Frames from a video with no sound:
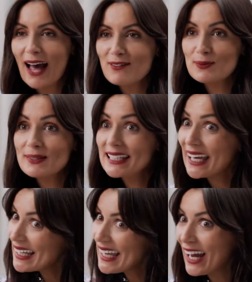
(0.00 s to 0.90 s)
I have some
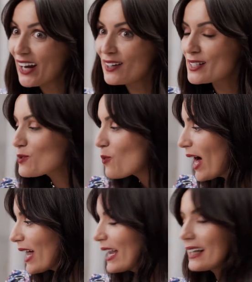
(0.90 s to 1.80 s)
skincare as
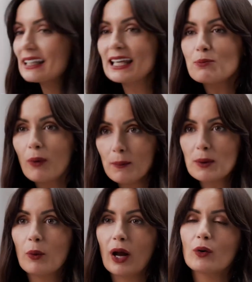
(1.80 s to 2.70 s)
well, and I think
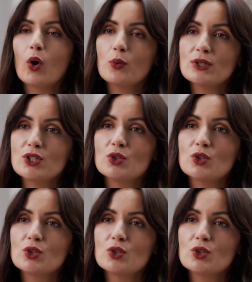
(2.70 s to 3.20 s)
Bobbi Brown always